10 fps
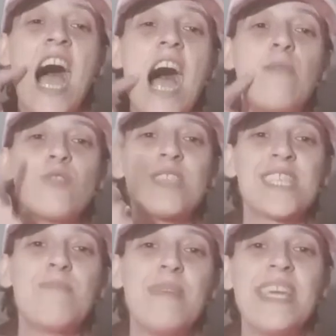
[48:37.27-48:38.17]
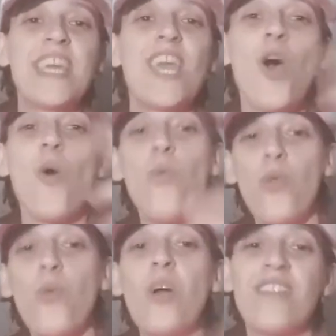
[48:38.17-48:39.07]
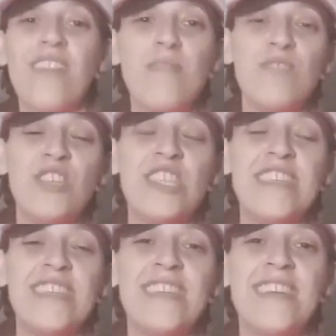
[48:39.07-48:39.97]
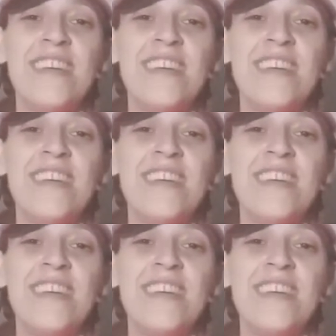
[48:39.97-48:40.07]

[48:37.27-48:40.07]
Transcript: I will speak the word that I'm reading.